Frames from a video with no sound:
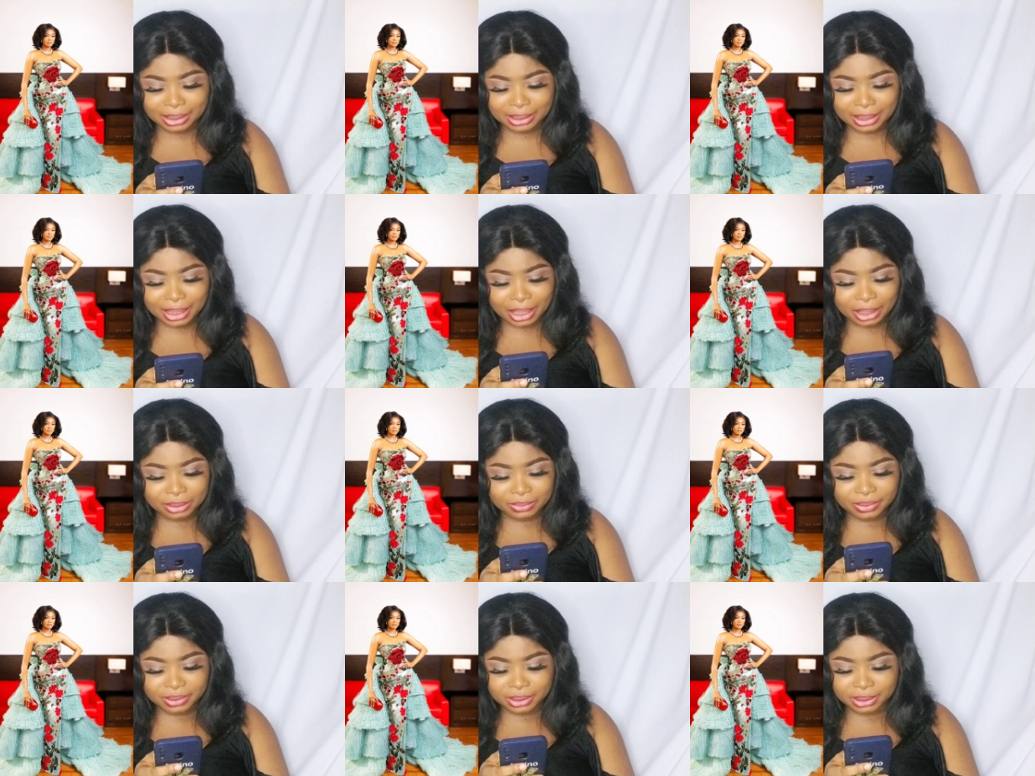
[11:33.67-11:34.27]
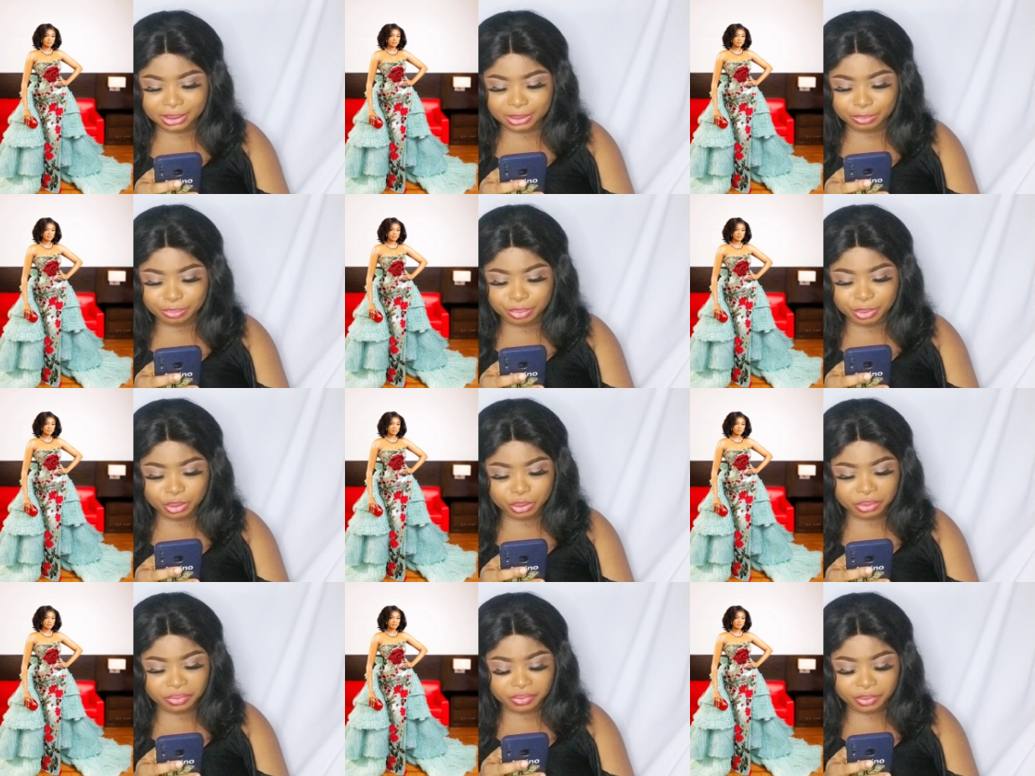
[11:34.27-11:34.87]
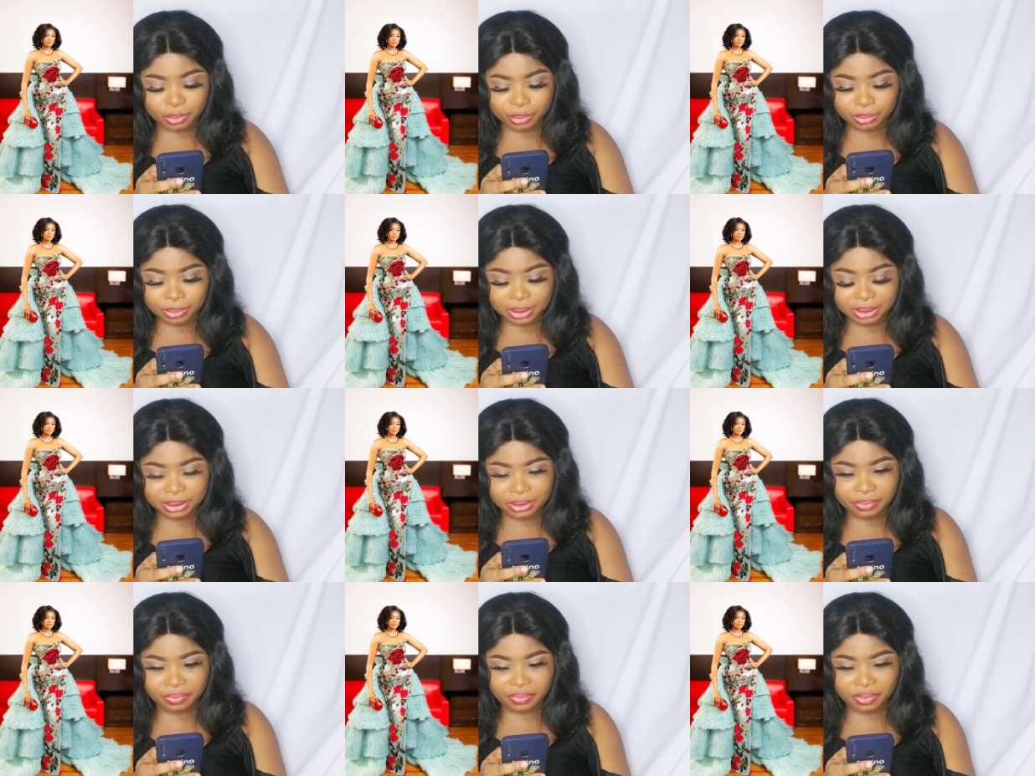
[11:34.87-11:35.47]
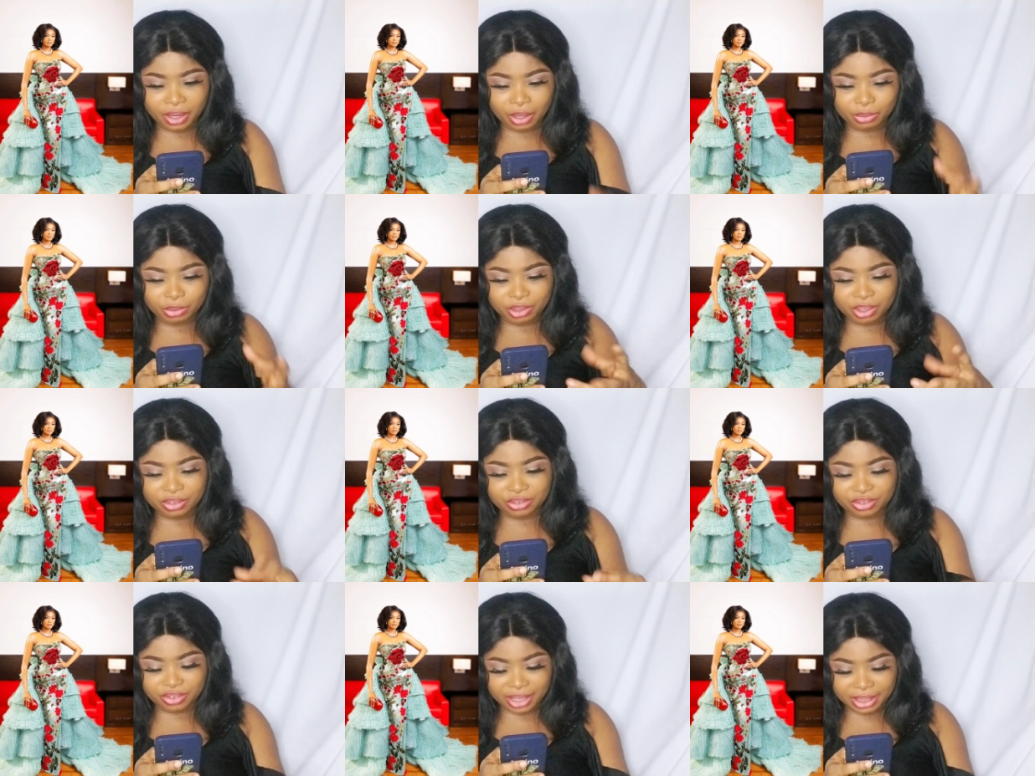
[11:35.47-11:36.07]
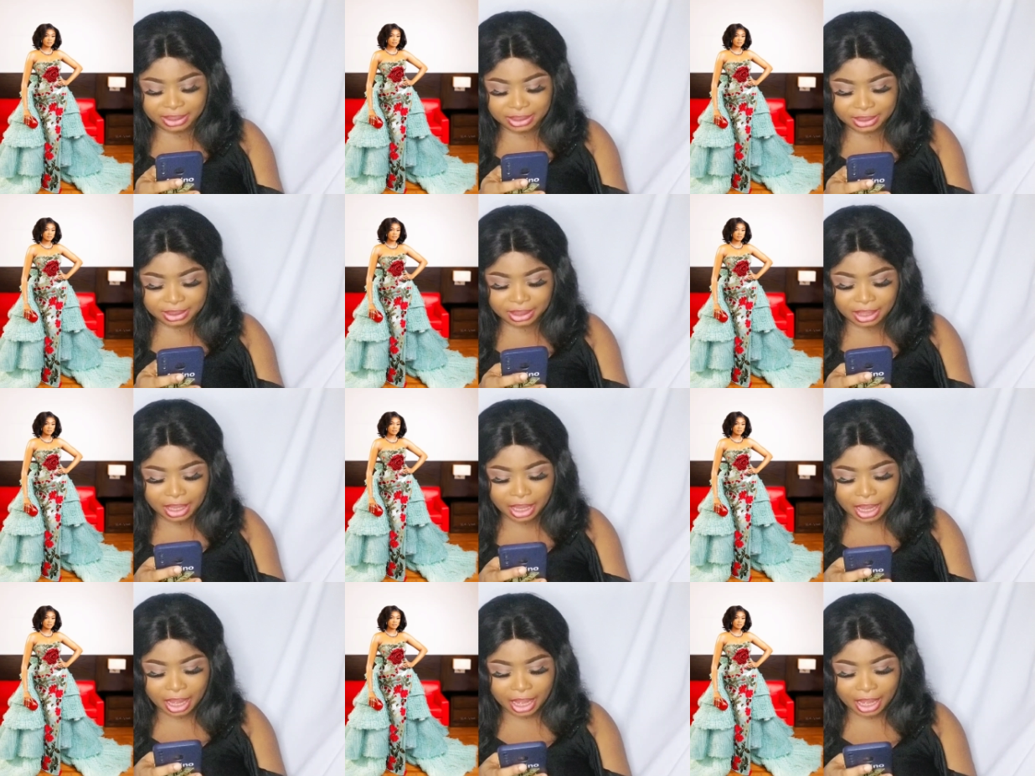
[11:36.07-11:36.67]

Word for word: The outfit is beautiful. It's a flowery dress.